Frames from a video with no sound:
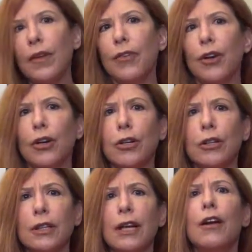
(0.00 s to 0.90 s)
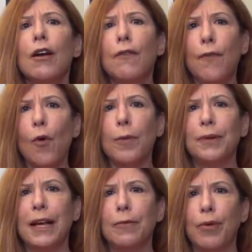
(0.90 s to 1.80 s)
There are currently 4
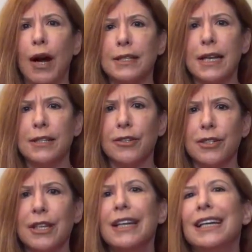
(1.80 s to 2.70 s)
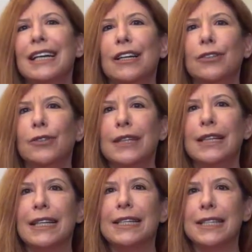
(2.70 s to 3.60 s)
plan processors,
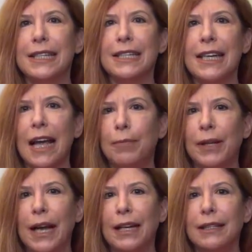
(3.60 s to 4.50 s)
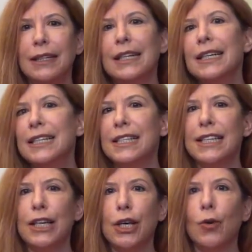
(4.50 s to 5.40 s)
including the CTA plan,
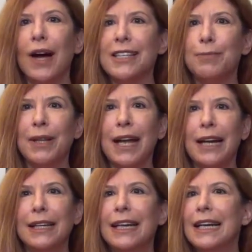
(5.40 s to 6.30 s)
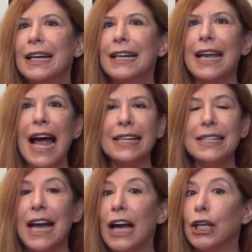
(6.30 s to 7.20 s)
CQS plan,
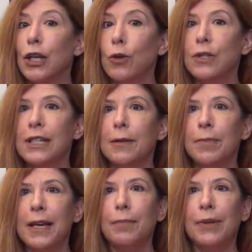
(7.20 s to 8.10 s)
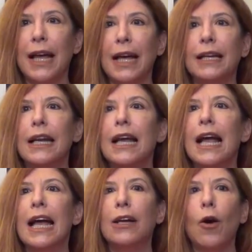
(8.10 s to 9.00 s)
NASDAQ UTP plan,
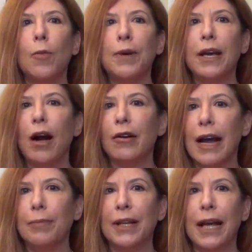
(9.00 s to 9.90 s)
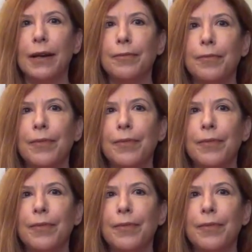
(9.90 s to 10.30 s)
and OPRA plan.